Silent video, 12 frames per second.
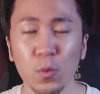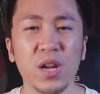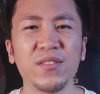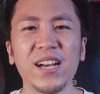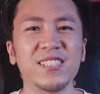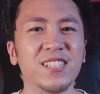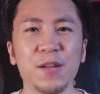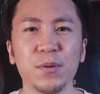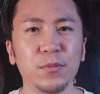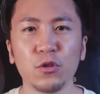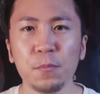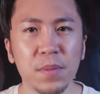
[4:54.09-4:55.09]
Whenever I say that,
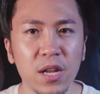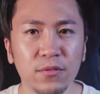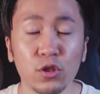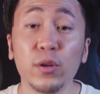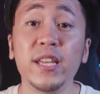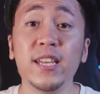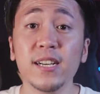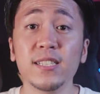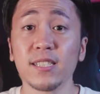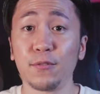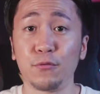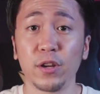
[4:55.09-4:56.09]
people don't believe. So
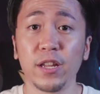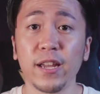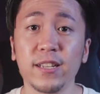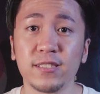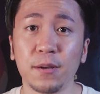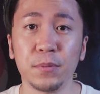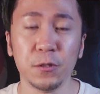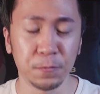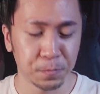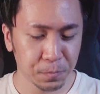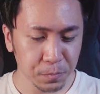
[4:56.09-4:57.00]
here's a freaking example.